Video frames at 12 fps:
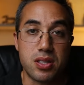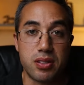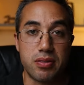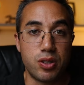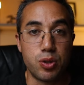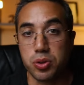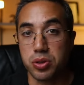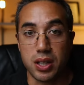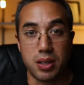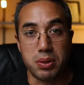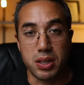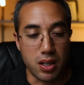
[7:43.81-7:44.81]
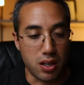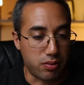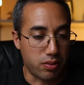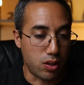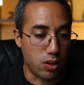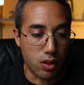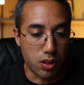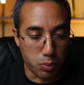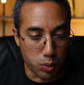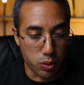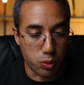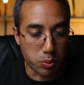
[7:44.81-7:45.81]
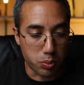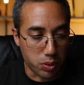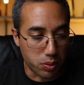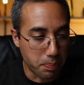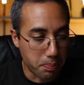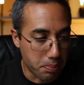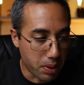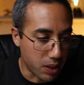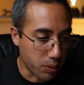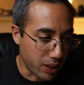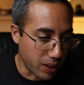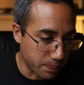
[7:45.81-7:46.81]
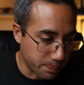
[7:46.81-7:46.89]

individuals can be of a, a more normal body weight.